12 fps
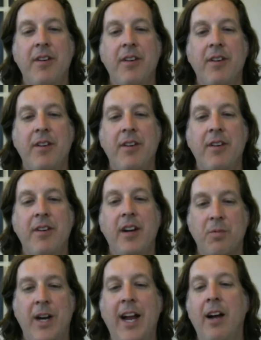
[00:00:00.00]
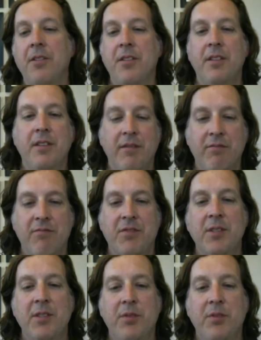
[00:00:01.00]
You can never just
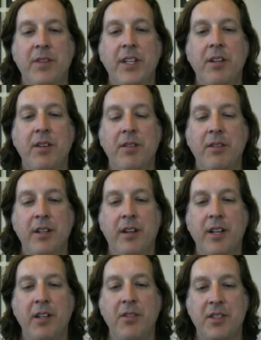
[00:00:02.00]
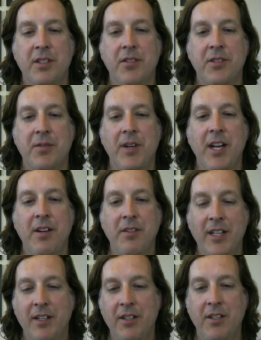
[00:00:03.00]
route simple video and audio
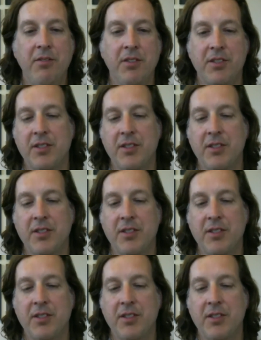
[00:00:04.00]
signals around.